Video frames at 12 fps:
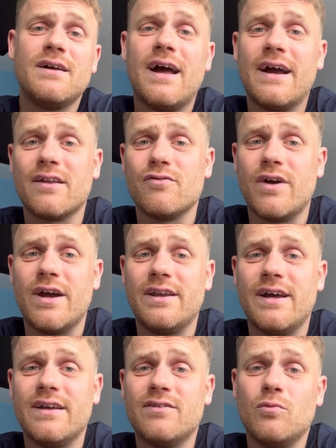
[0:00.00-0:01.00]
hang the
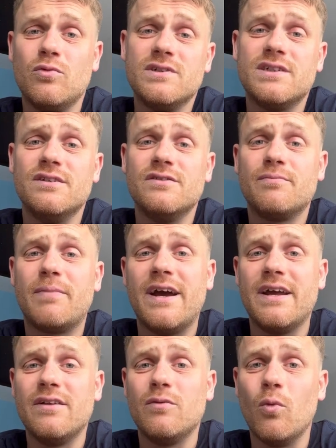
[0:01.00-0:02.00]
radiator once they've
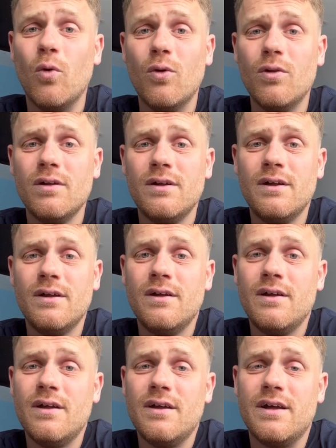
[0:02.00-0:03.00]
painted the wall
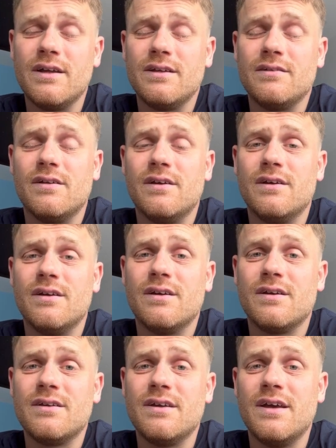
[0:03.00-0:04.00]
and
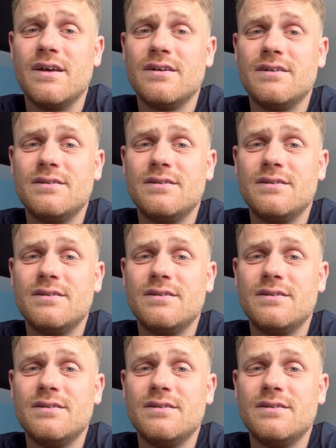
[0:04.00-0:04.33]
uh, yeah,